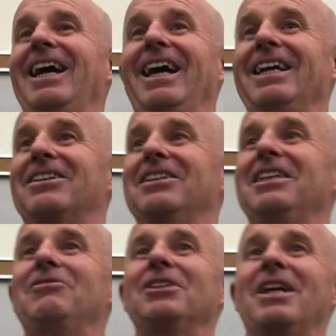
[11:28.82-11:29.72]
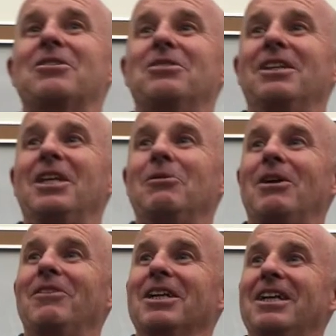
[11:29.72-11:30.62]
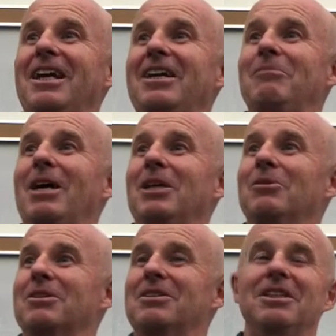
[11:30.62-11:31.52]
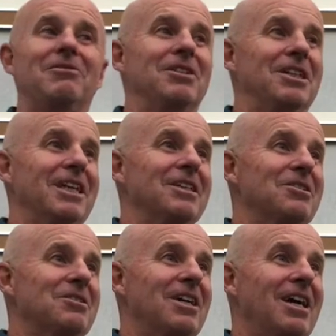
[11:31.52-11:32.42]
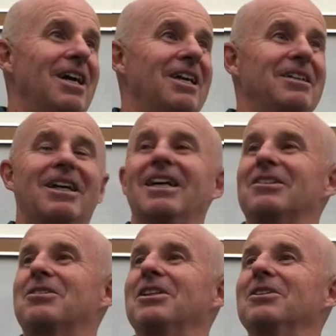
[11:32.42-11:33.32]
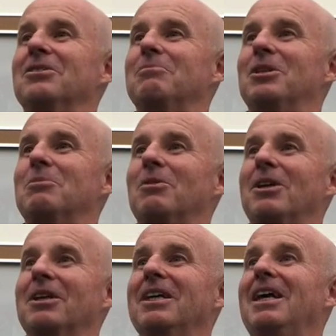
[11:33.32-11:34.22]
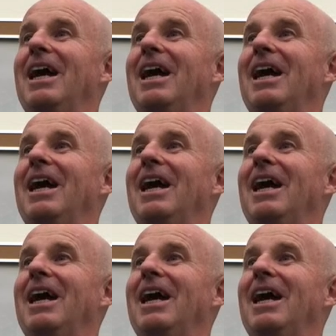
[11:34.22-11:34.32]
and Cleveland yesterday, they were having a game, and it was Cleveland against Steelers, Pittsburgh,